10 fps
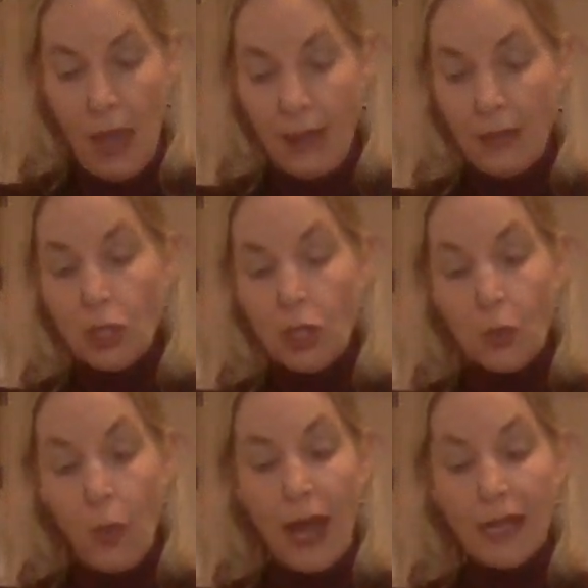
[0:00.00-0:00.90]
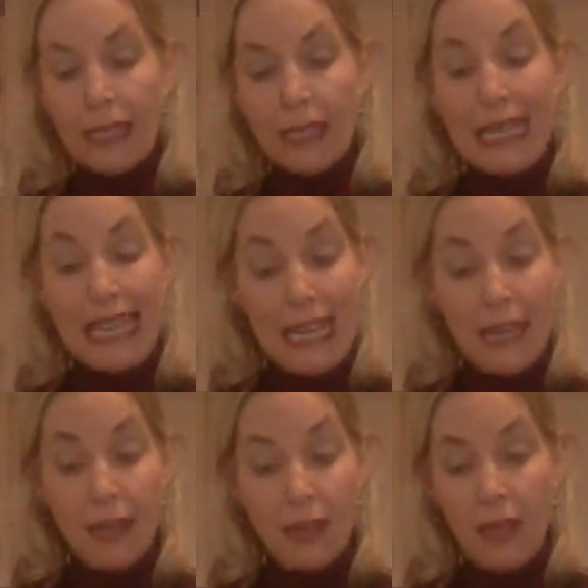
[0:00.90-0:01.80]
And this is why I didn't need